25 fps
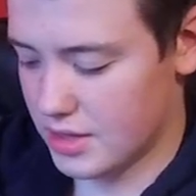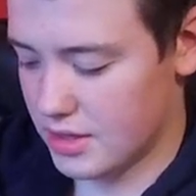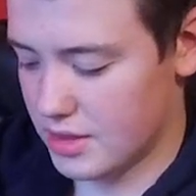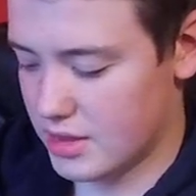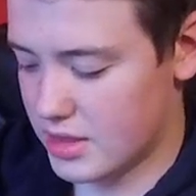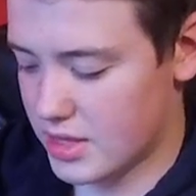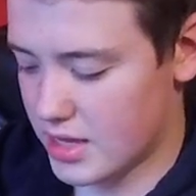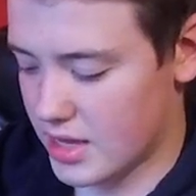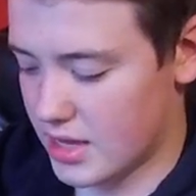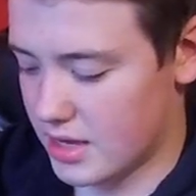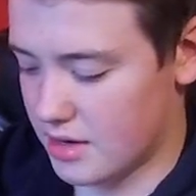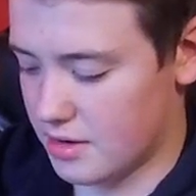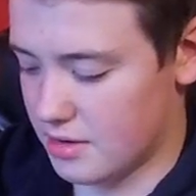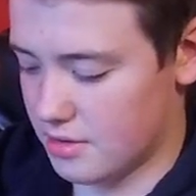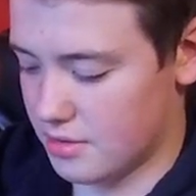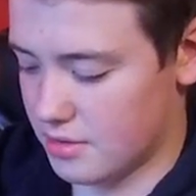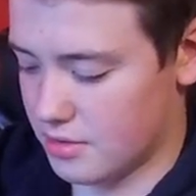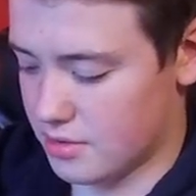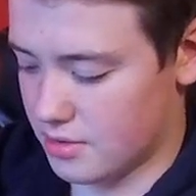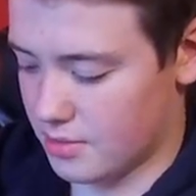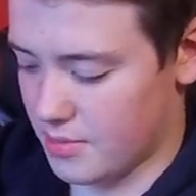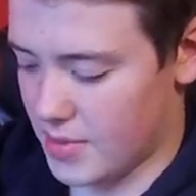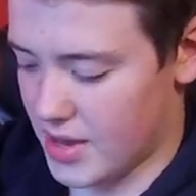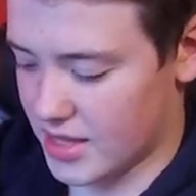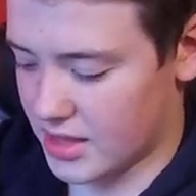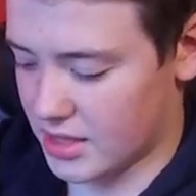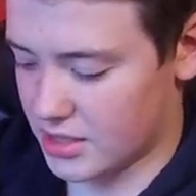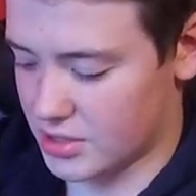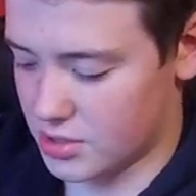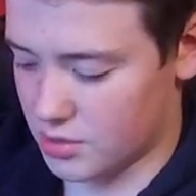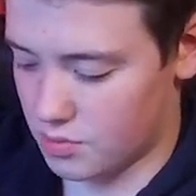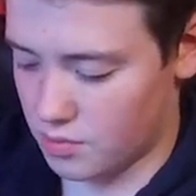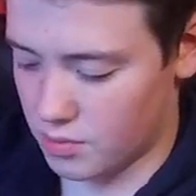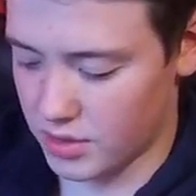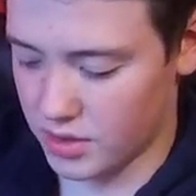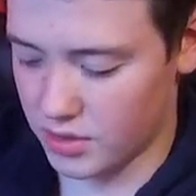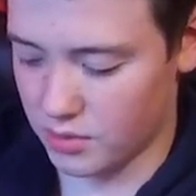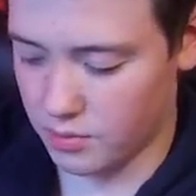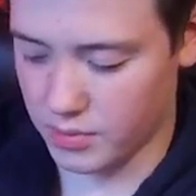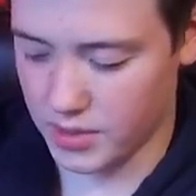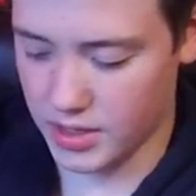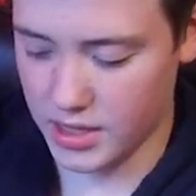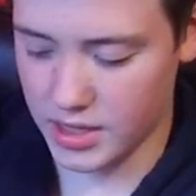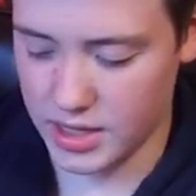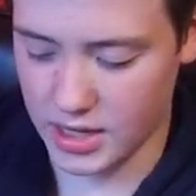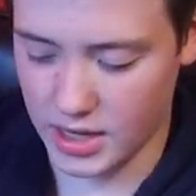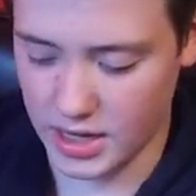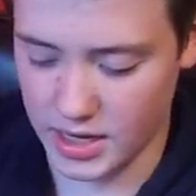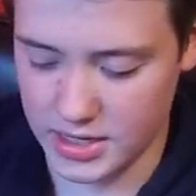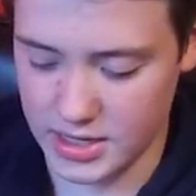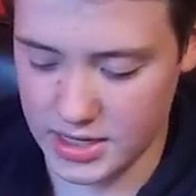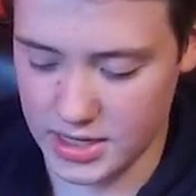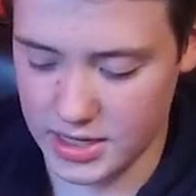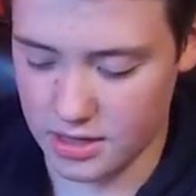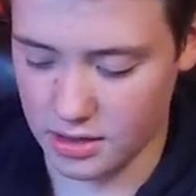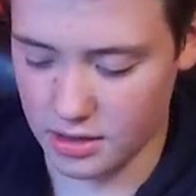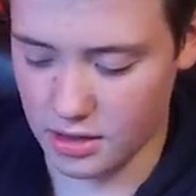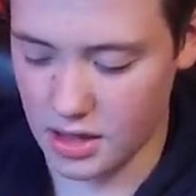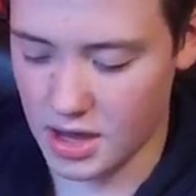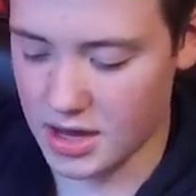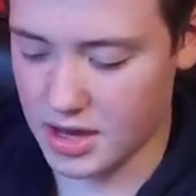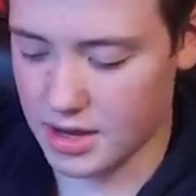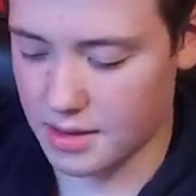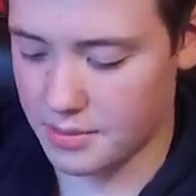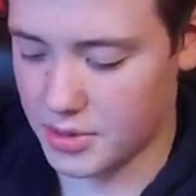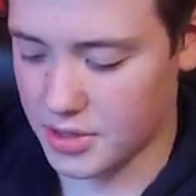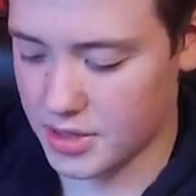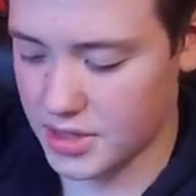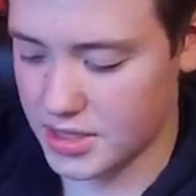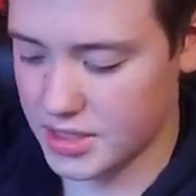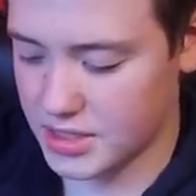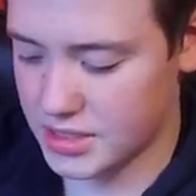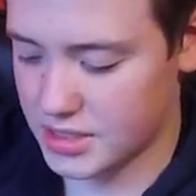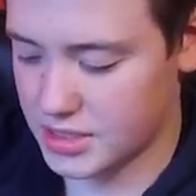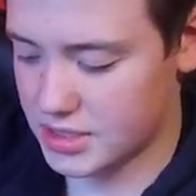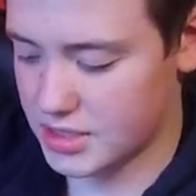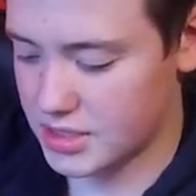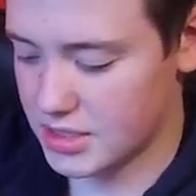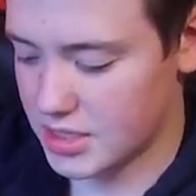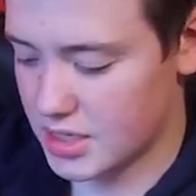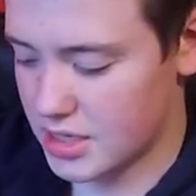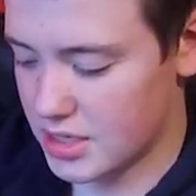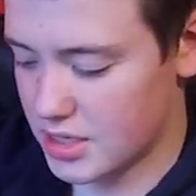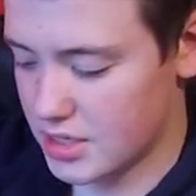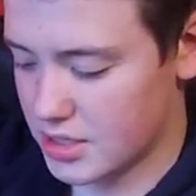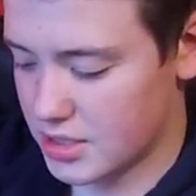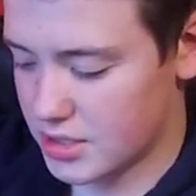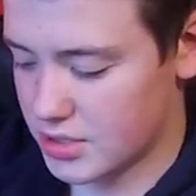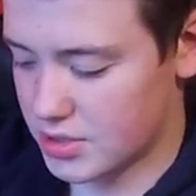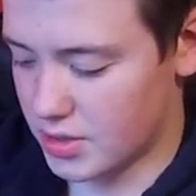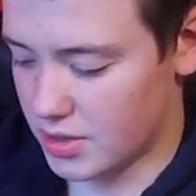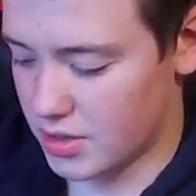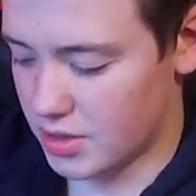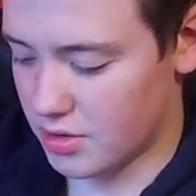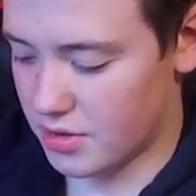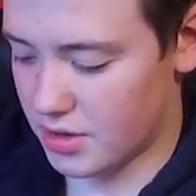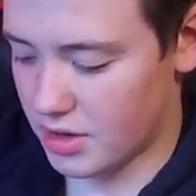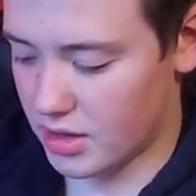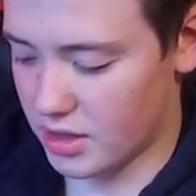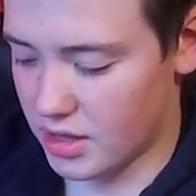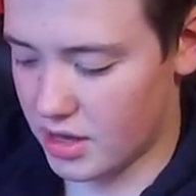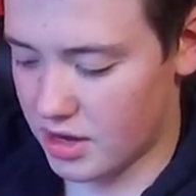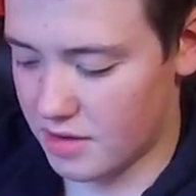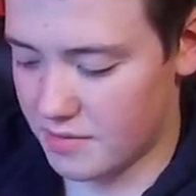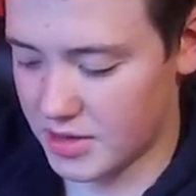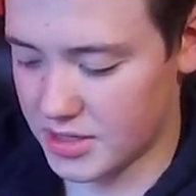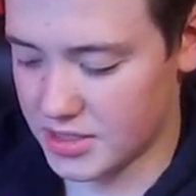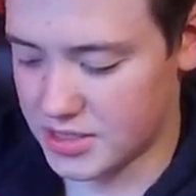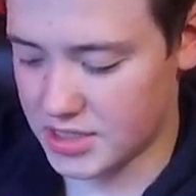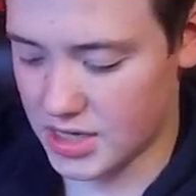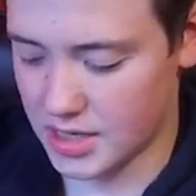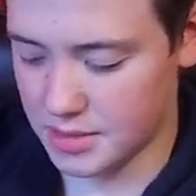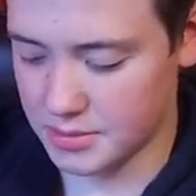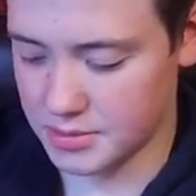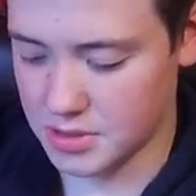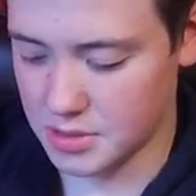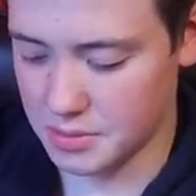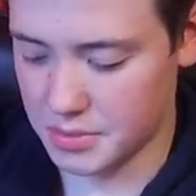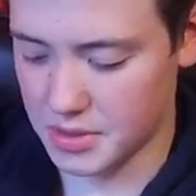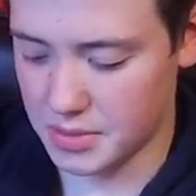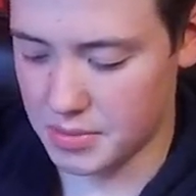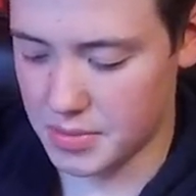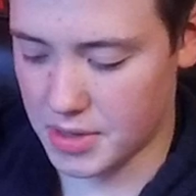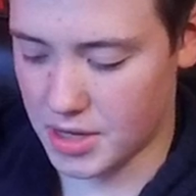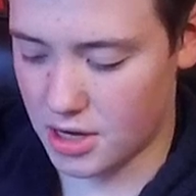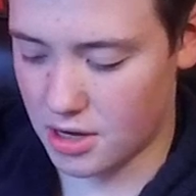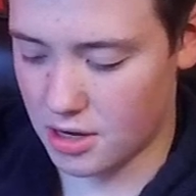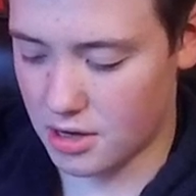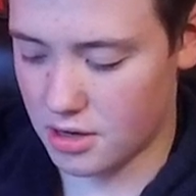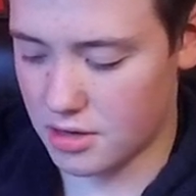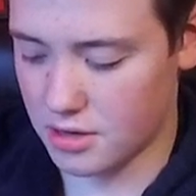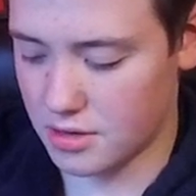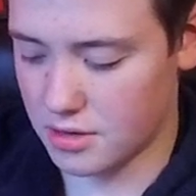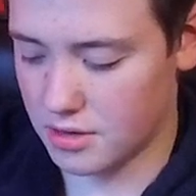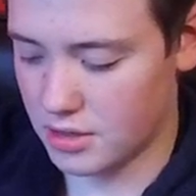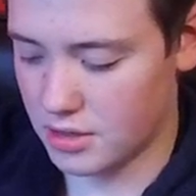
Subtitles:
that the magnets are really weak and I tend to lock up on this, so I know that a lot of my times could be better,